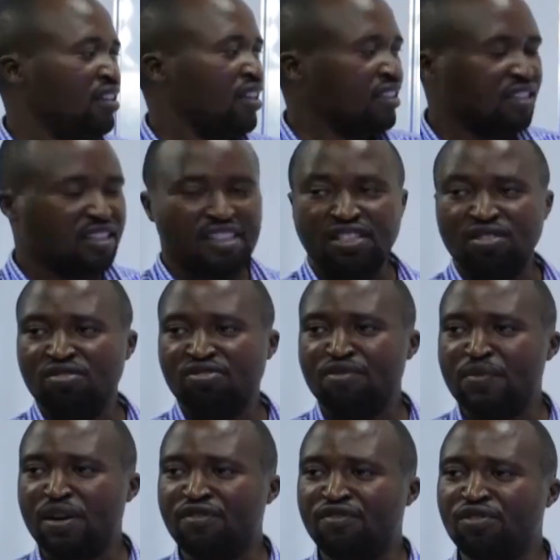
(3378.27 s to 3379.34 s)
That is the general
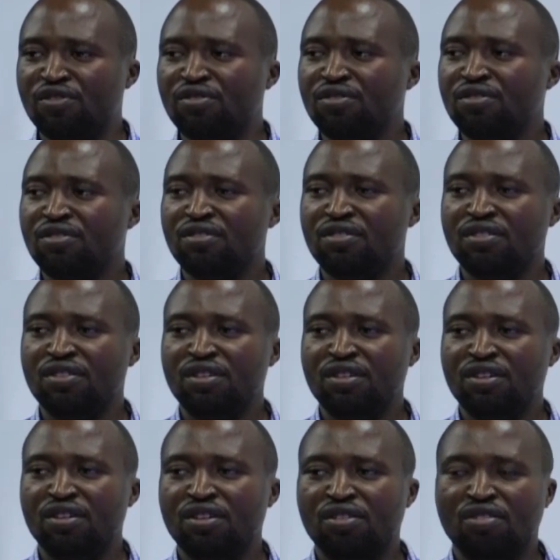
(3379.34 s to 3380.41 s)
formula for
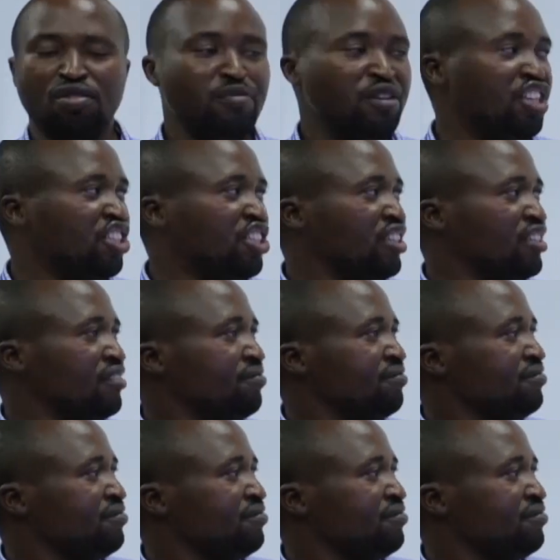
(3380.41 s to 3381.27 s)
combination.